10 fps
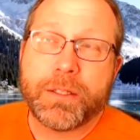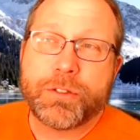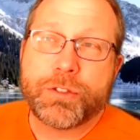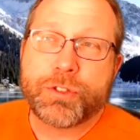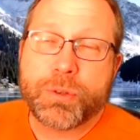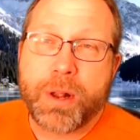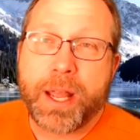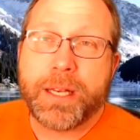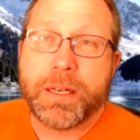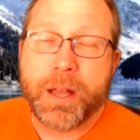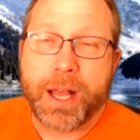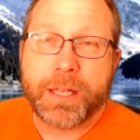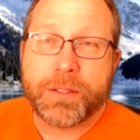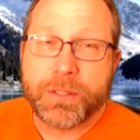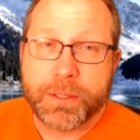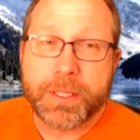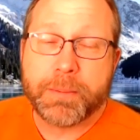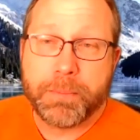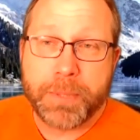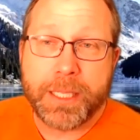try not to
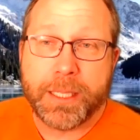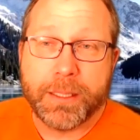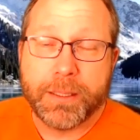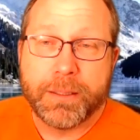compete